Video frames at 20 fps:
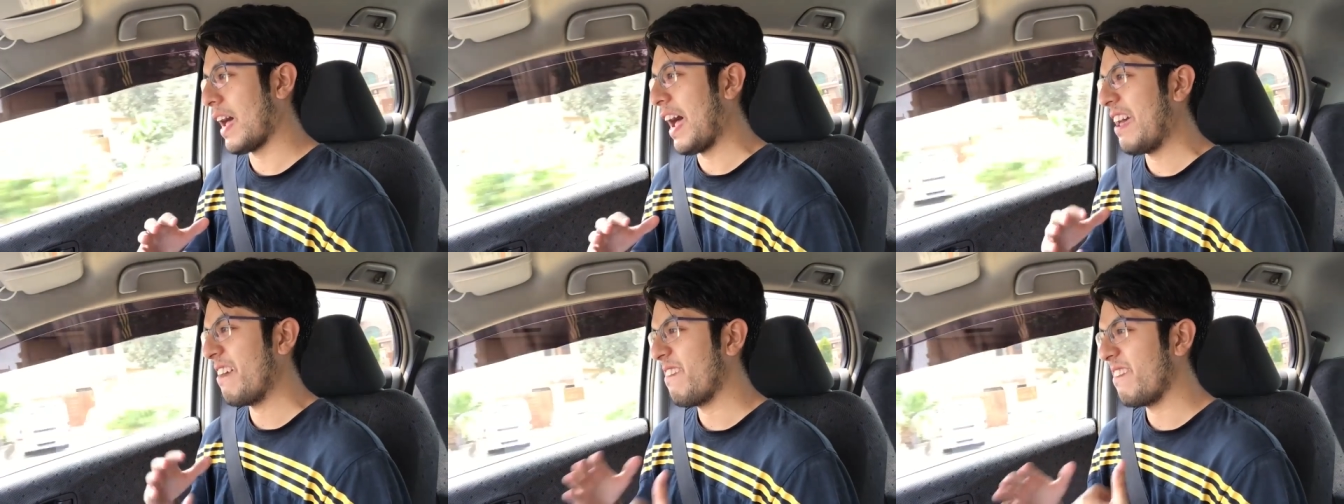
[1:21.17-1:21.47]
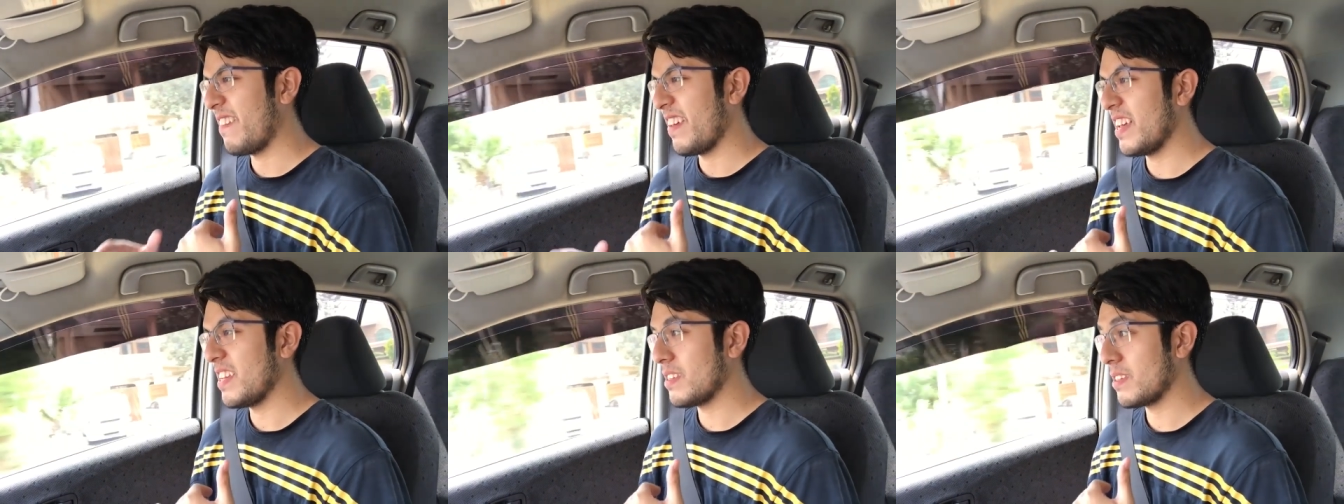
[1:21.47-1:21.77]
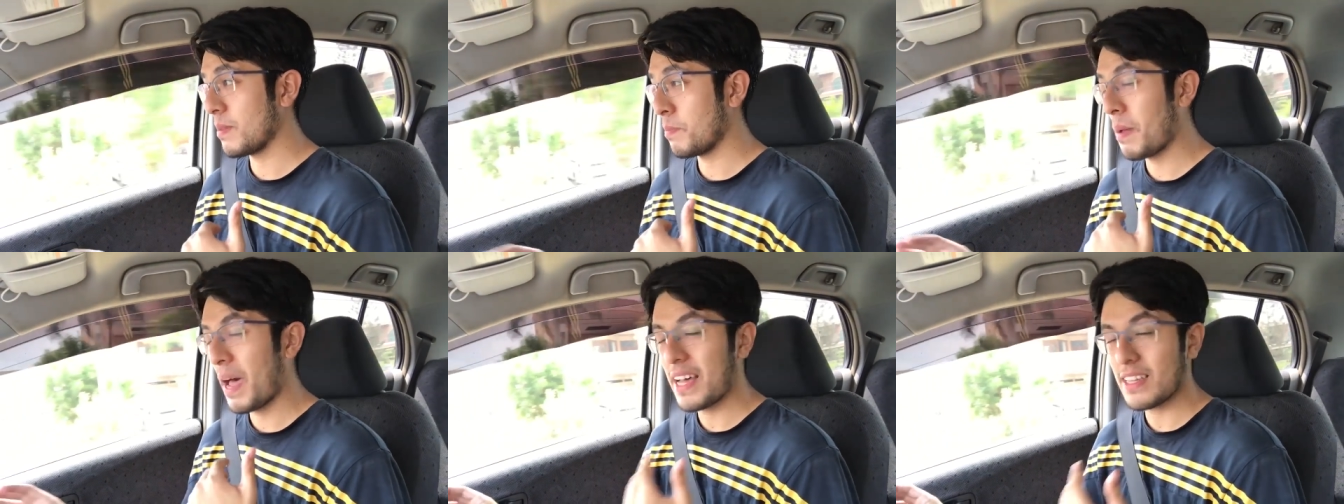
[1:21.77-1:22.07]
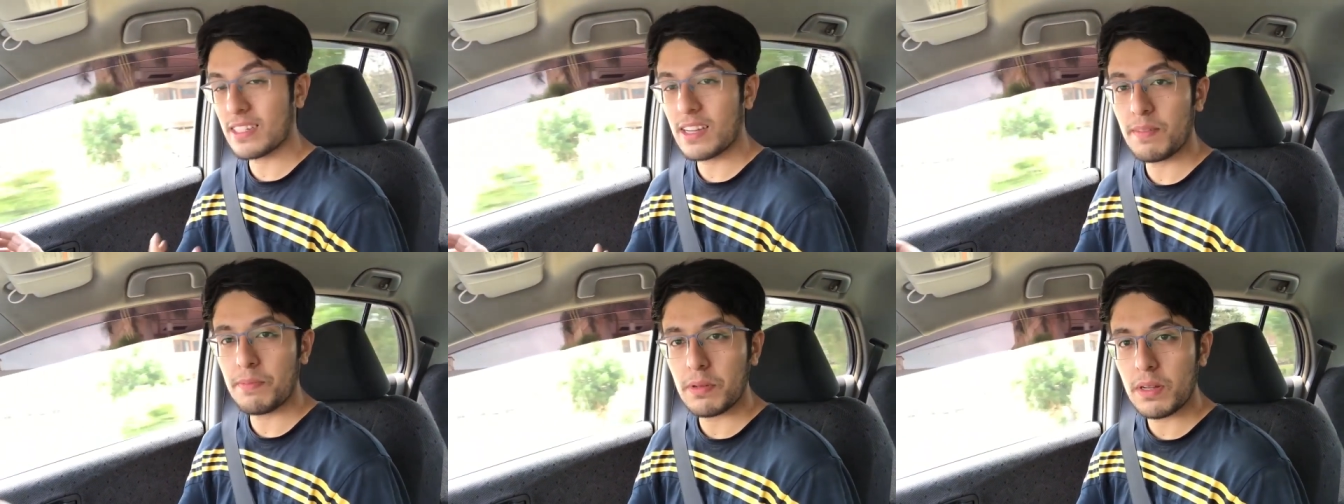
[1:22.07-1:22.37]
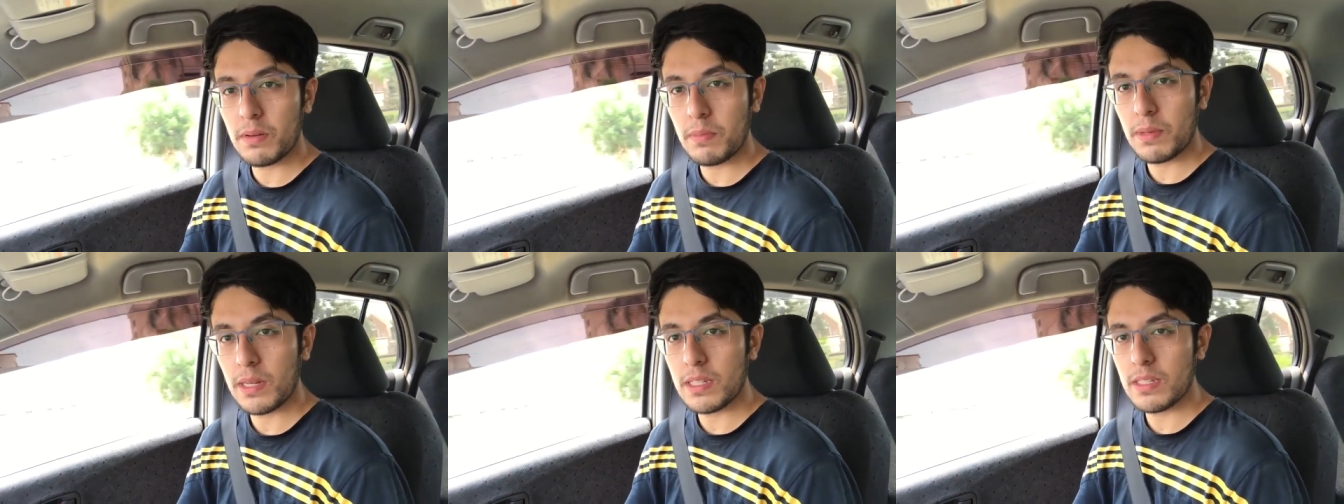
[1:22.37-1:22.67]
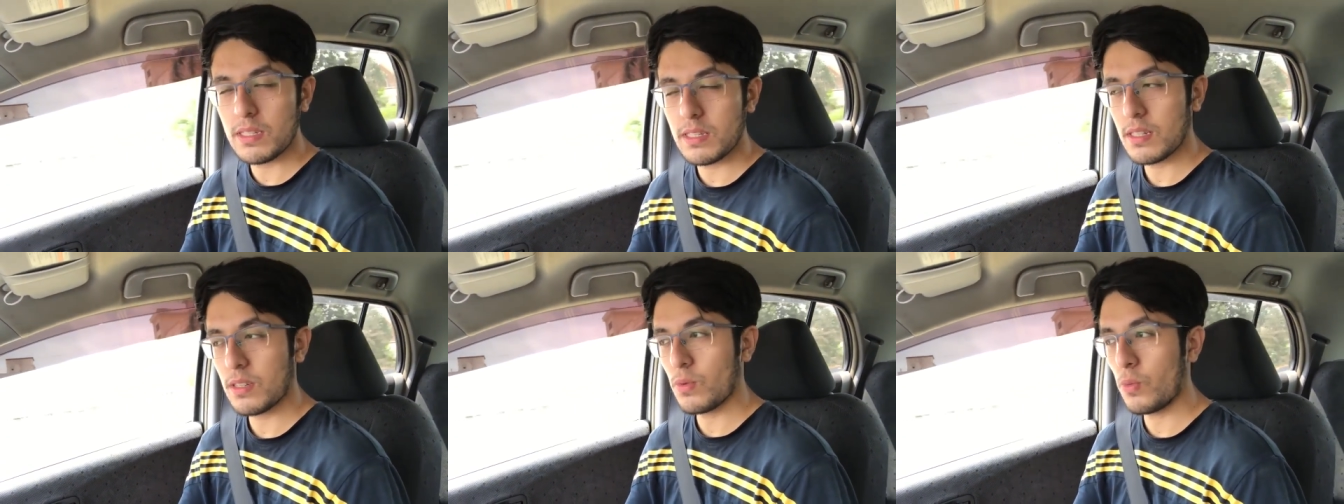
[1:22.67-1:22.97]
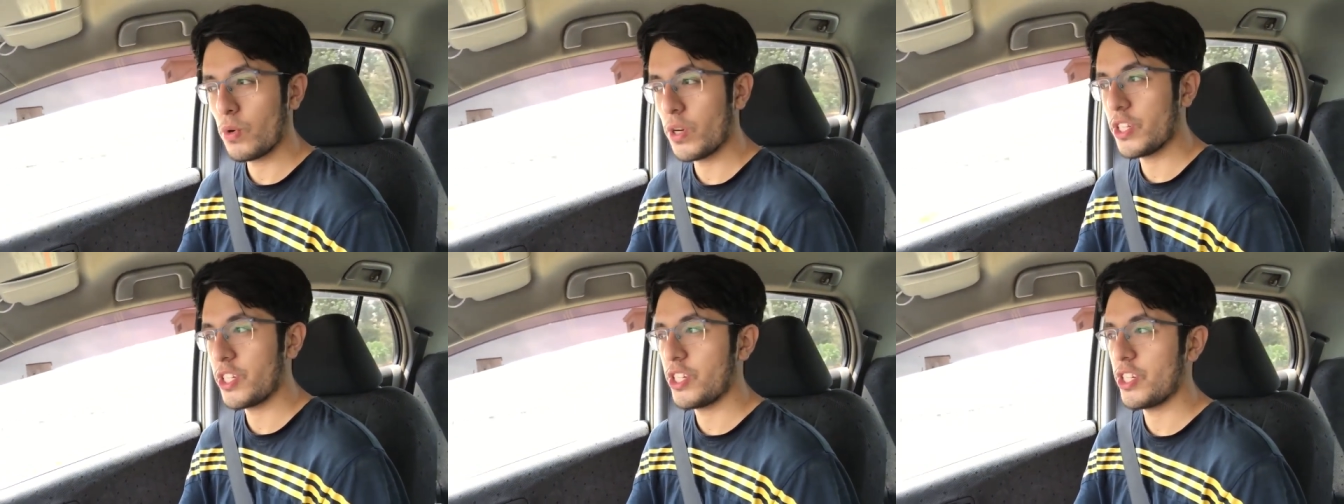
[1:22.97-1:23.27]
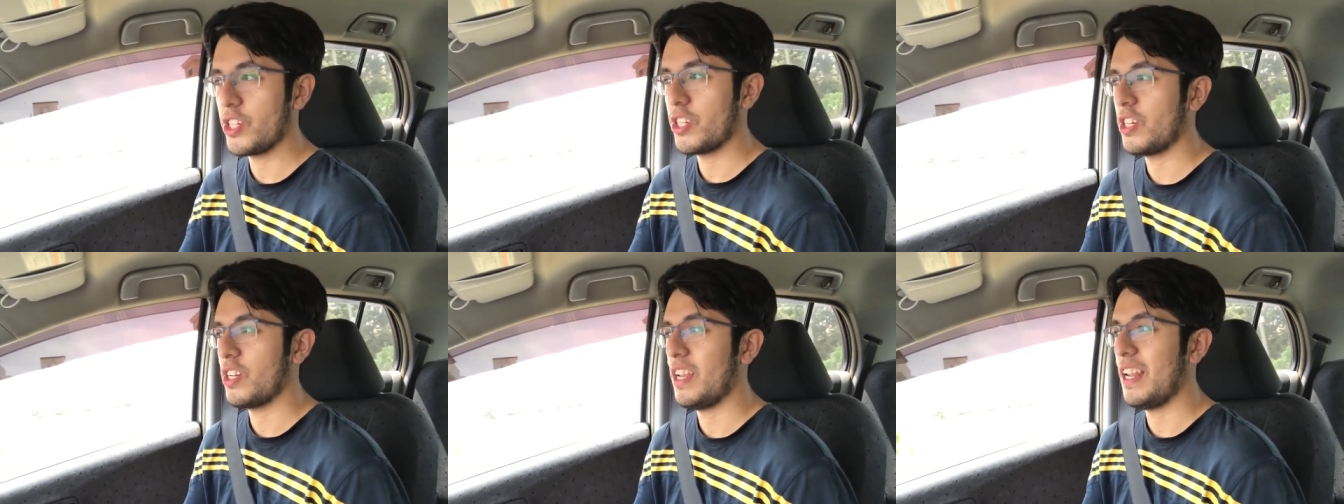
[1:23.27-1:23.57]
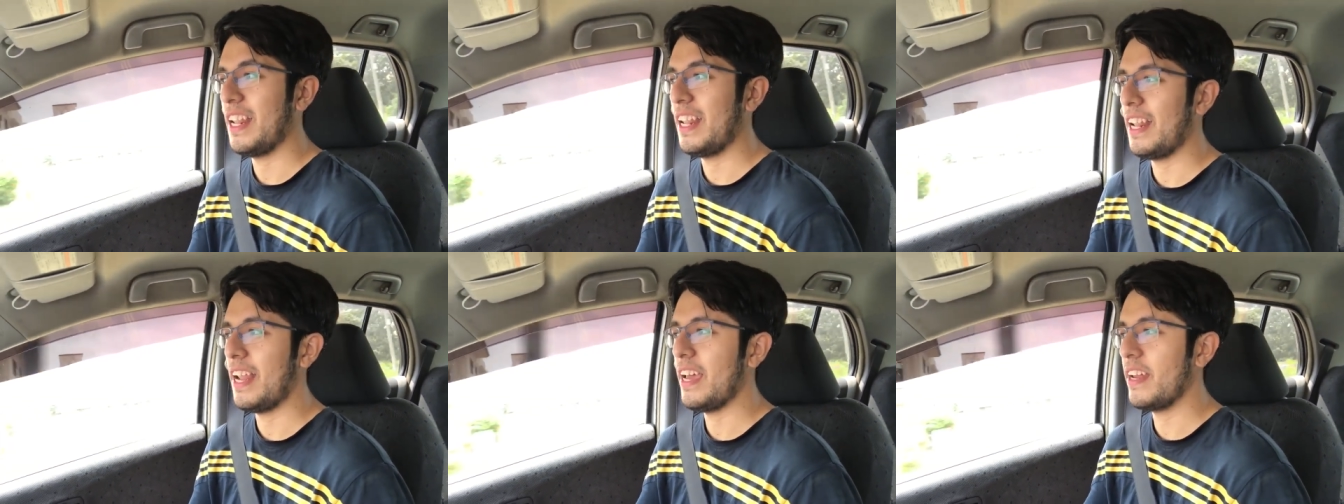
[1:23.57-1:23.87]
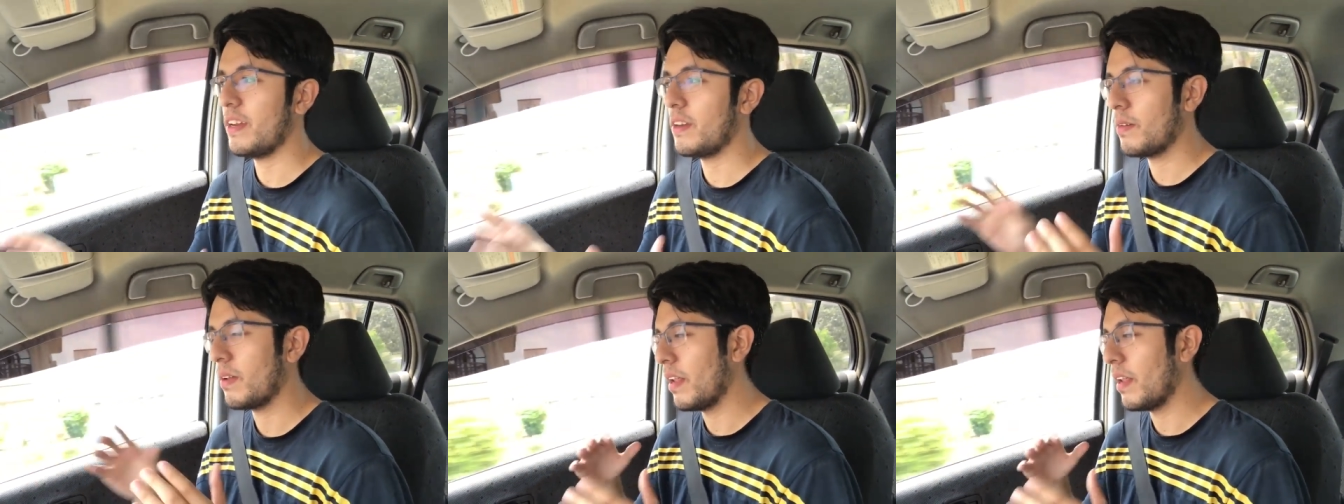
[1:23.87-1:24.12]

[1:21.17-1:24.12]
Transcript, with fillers: I faced the past couple of months, which led,